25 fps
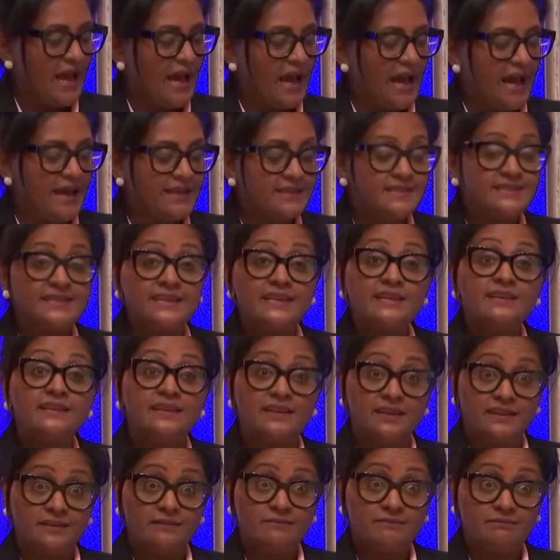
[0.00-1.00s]

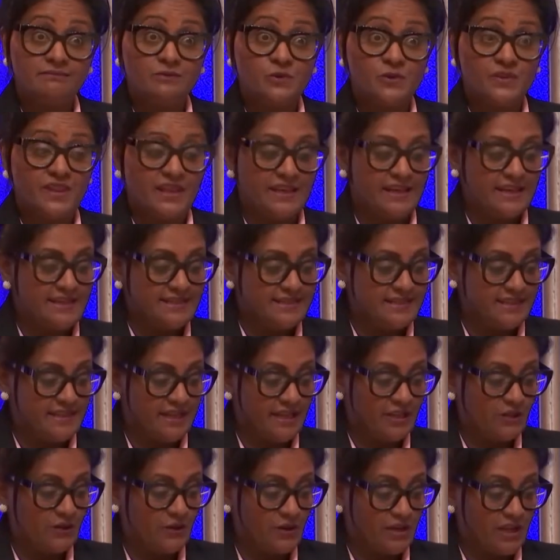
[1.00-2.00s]
ideally with an
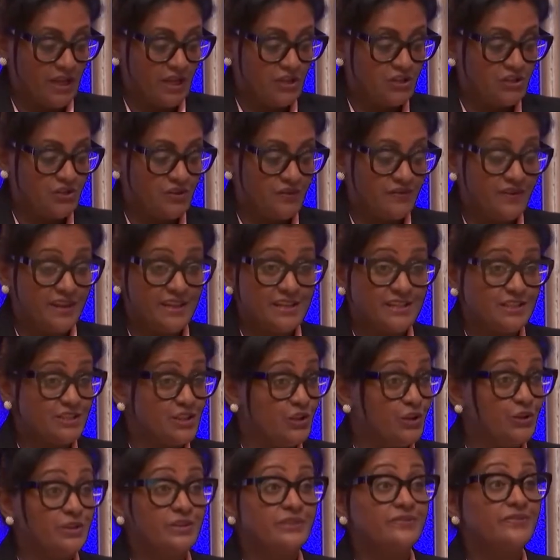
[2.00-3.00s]
internet connection that is
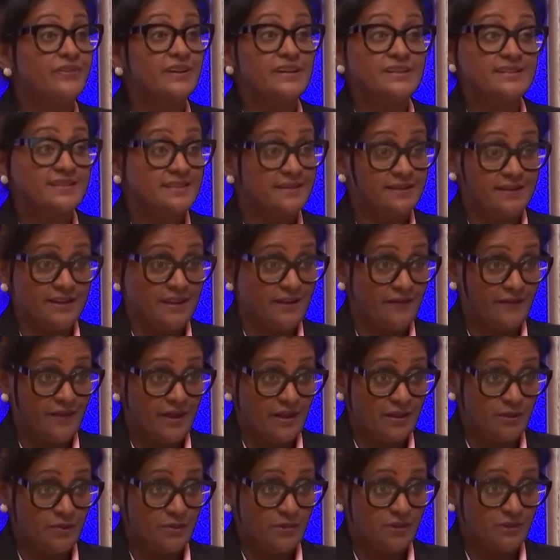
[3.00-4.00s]
universally
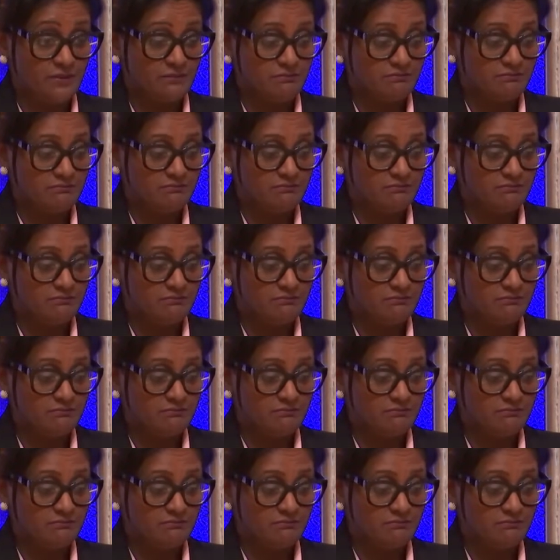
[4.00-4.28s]
available,